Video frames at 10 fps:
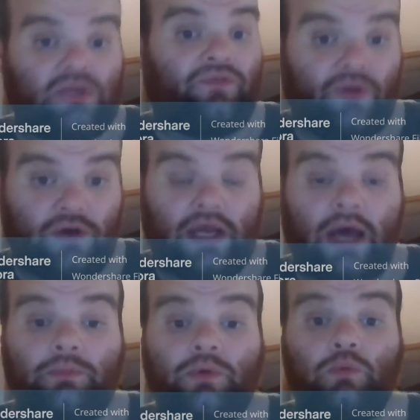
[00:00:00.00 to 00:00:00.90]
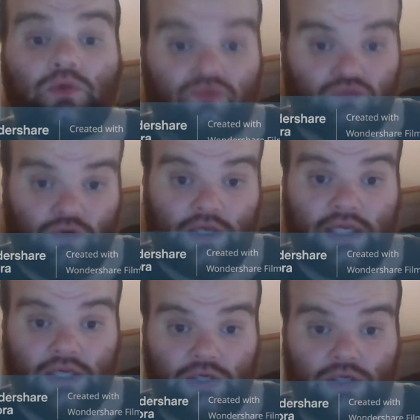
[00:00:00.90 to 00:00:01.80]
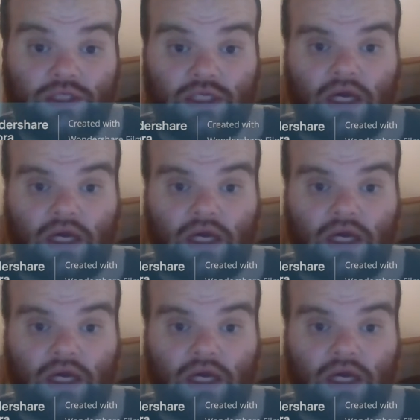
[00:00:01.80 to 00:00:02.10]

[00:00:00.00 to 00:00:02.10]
The third album was really good.